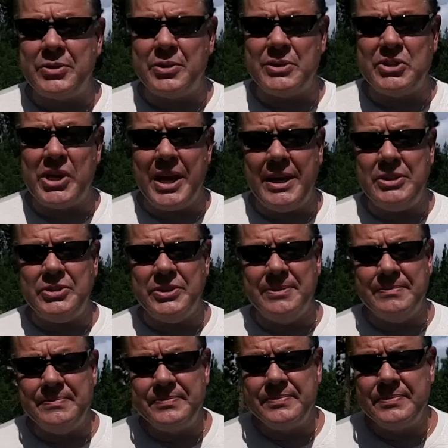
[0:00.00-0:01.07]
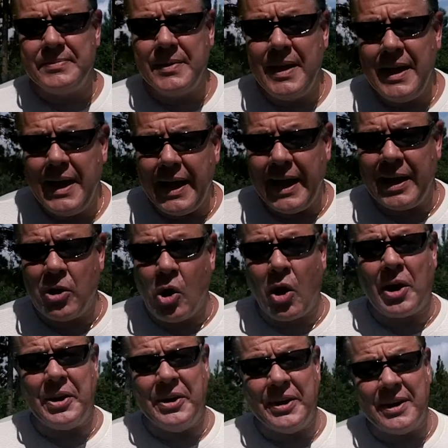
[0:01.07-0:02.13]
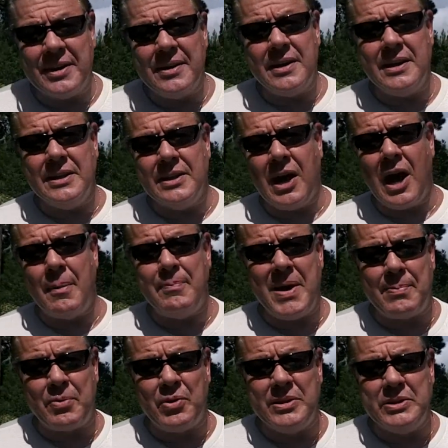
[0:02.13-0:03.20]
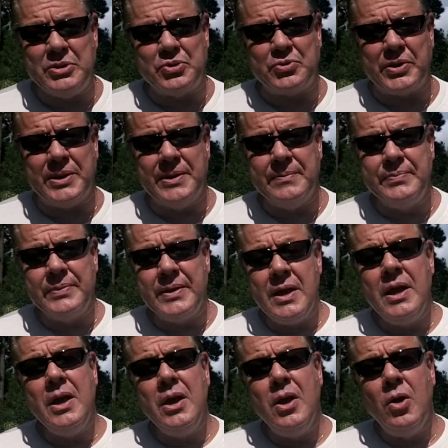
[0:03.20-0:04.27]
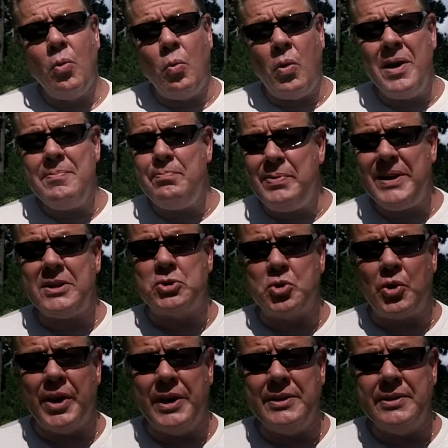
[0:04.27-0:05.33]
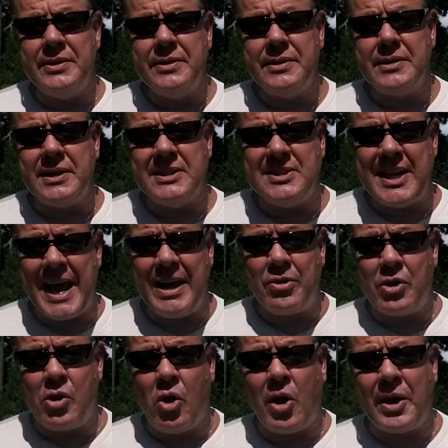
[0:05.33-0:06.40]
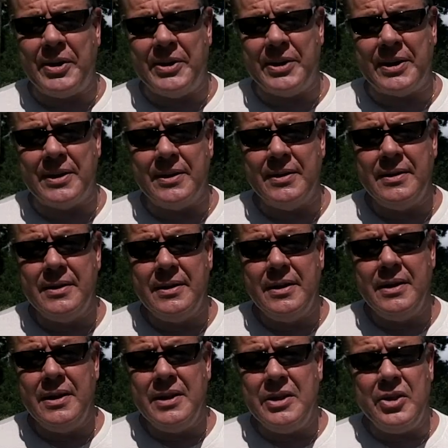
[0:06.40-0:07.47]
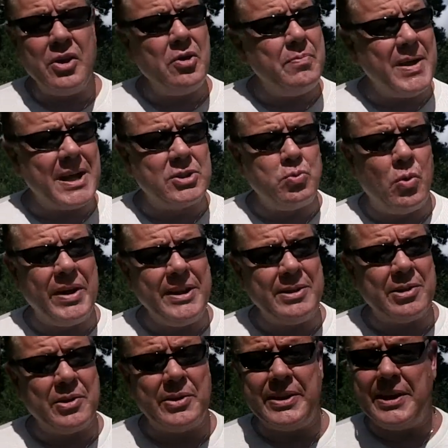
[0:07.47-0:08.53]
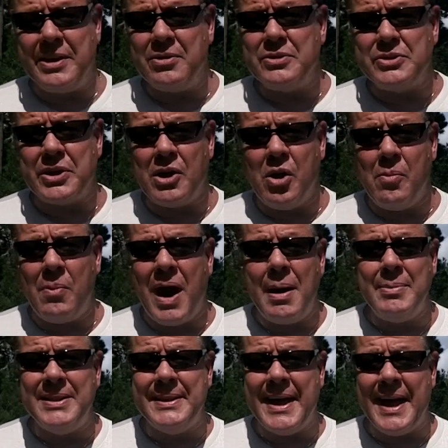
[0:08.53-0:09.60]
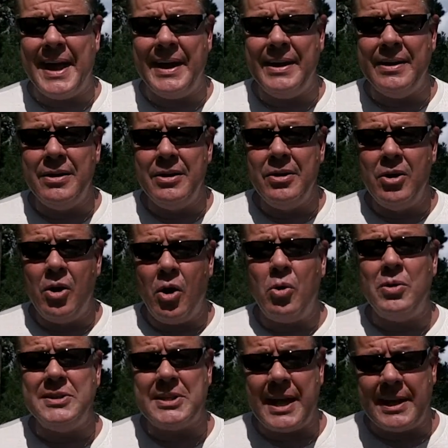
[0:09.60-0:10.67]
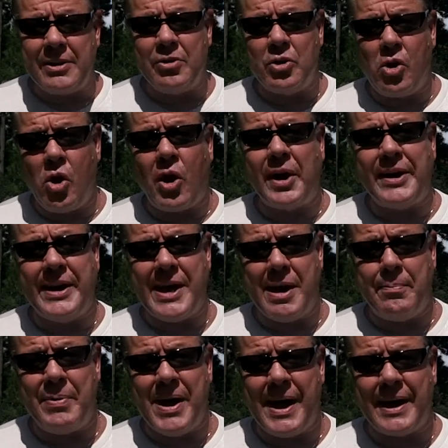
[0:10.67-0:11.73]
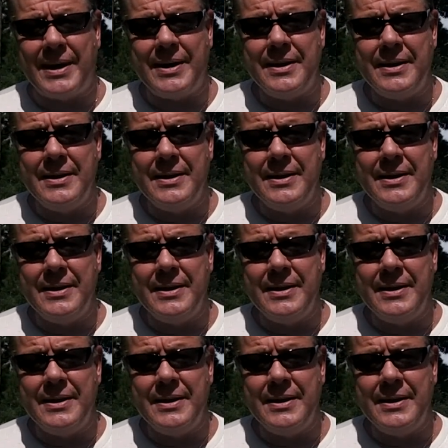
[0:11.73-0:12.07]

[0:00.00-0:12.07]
that are changing in gardening and in the hot pepper industry. One big trend, container gardening. You go back 20, 30 years ago, mom and dad always had a little garden out back.